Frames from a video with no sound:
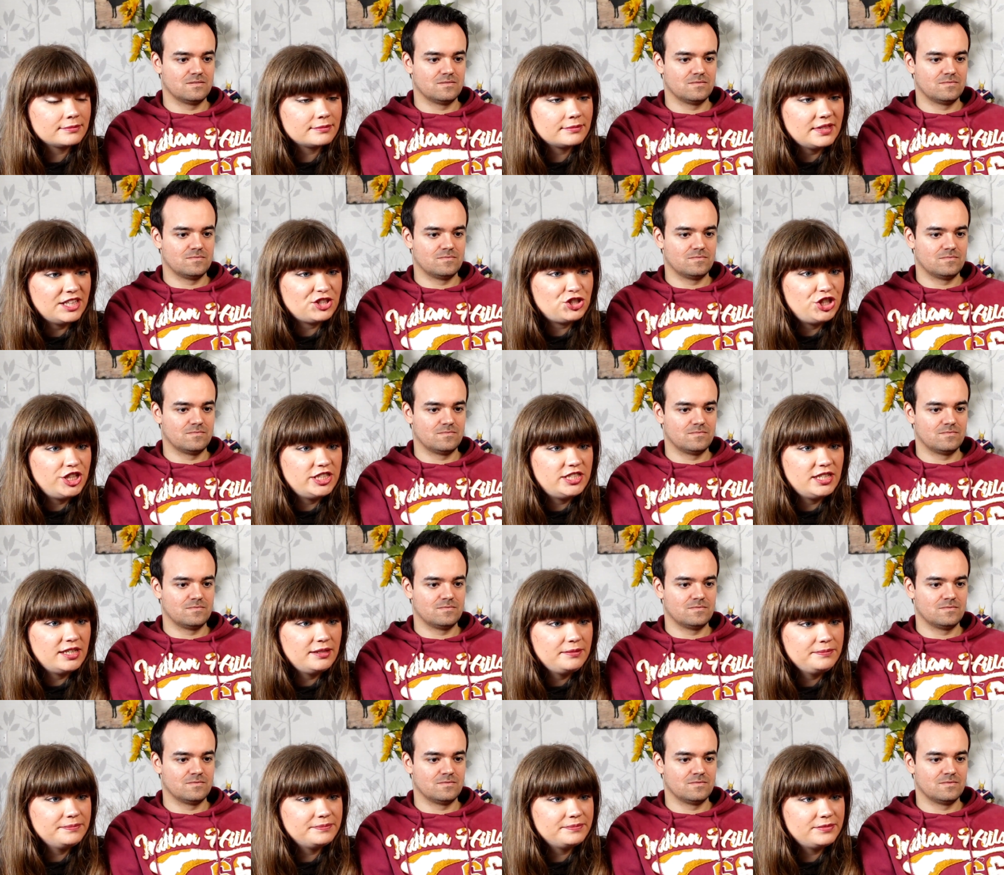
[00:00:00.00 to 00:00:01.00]
Speaker 1: That's
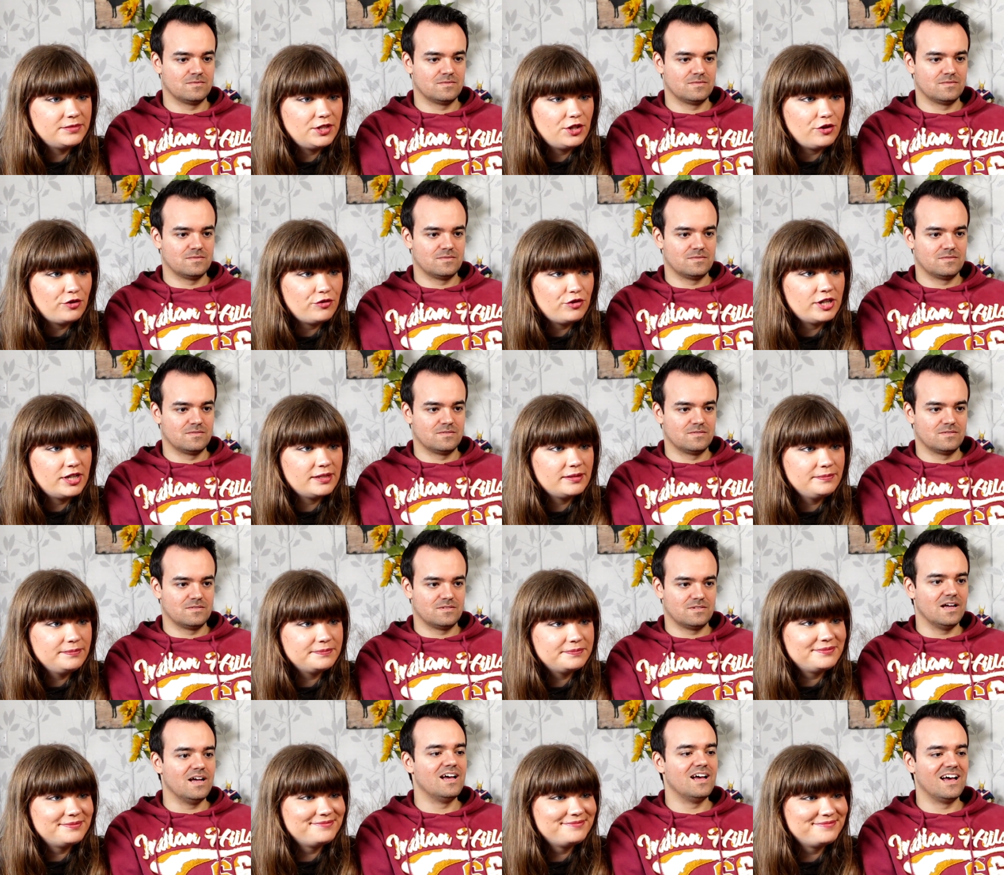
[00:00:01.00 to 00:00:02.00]
cheating. You're not running.
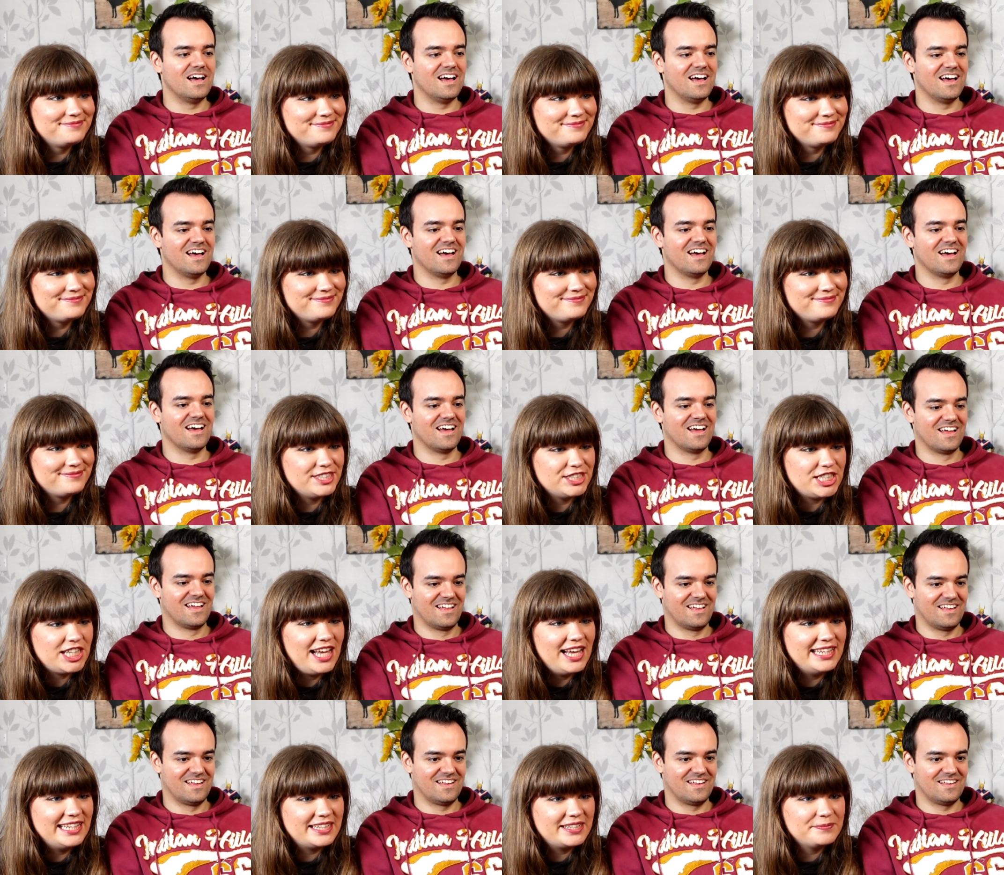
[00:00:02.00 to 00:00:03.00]
You're
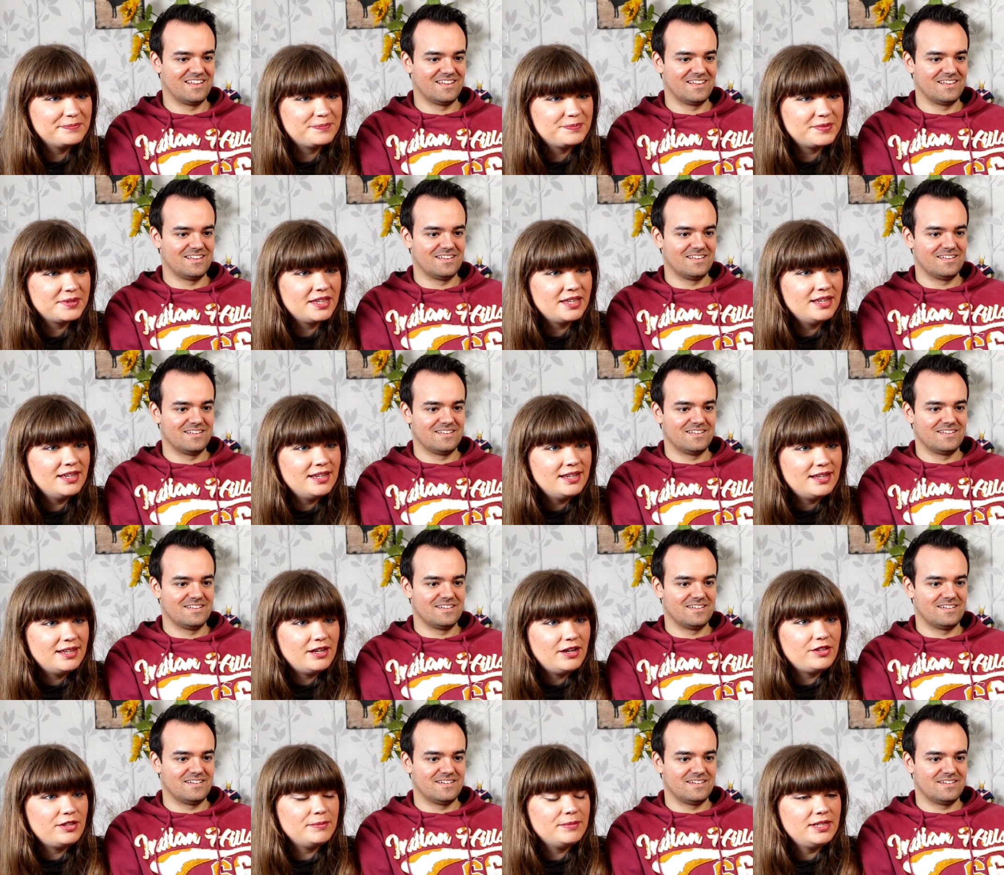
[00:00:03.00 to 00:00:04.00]
sliding.
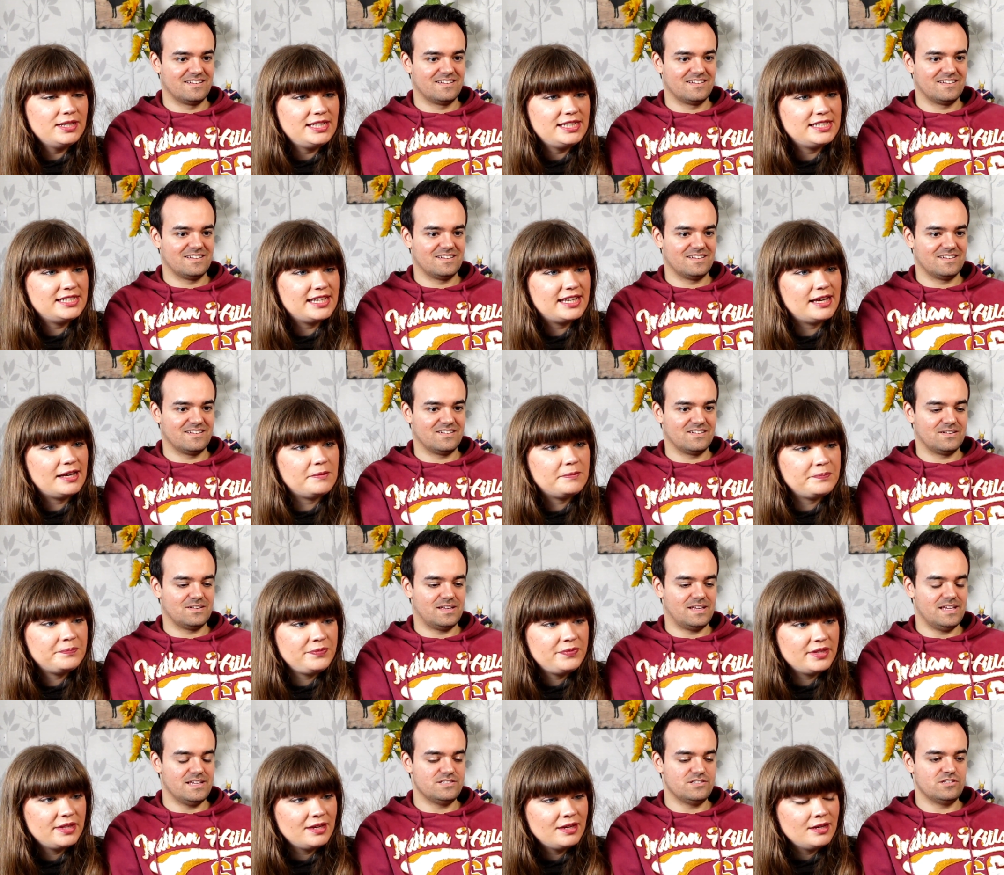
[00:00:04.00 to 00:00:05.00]
Oh, the monkeys again.
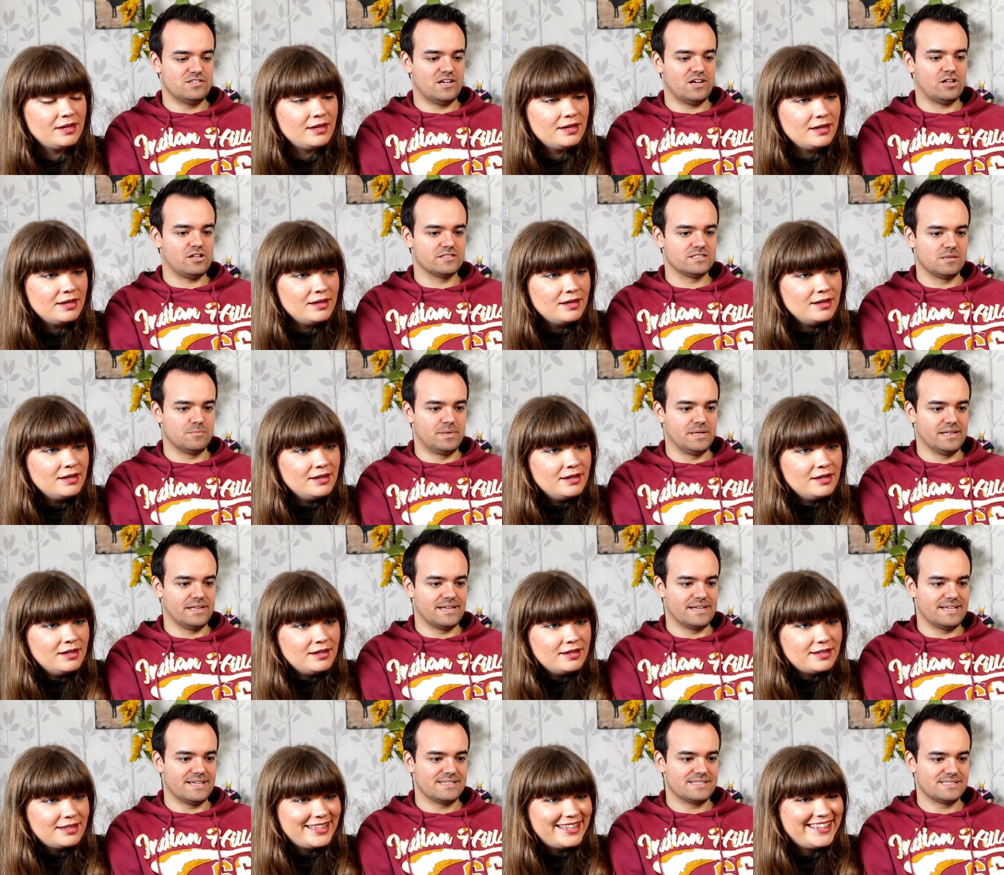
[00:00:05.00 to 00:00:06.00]
Speaker 2: He's using all his
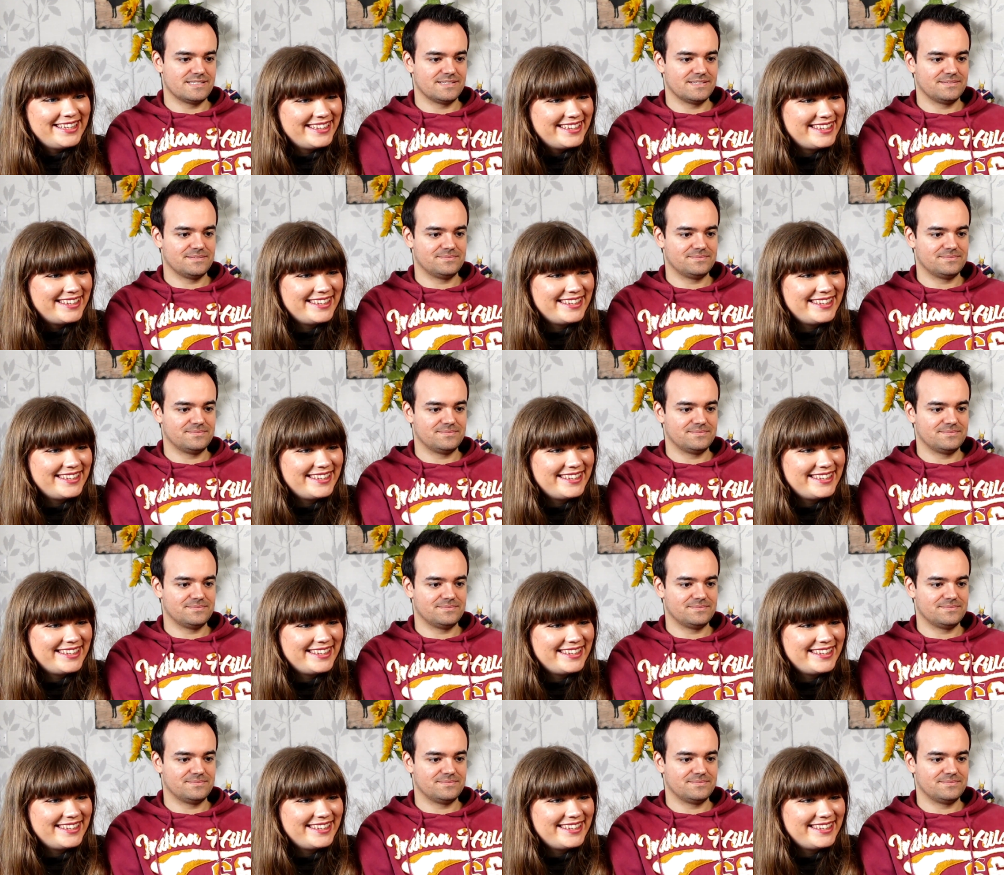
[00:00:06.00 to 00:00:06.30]
abilities.